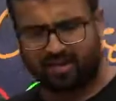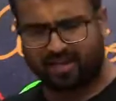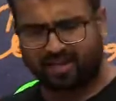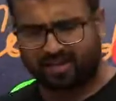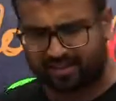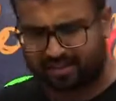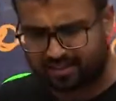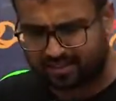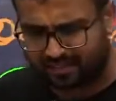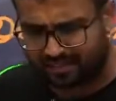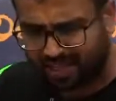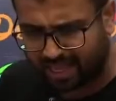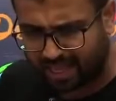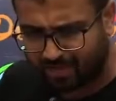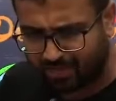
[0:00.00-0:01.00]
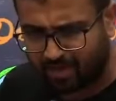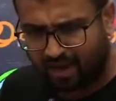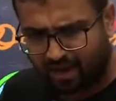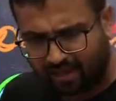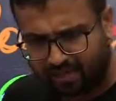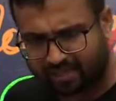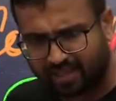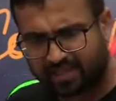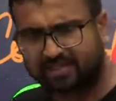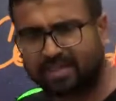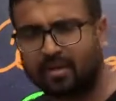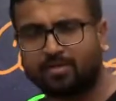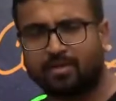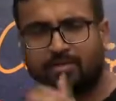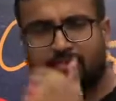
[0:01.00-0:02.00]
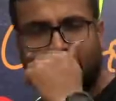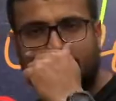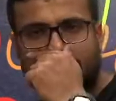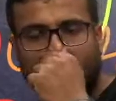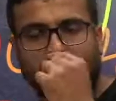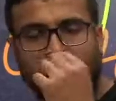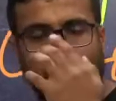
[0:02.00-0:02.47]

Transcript: an exam and the examiner says,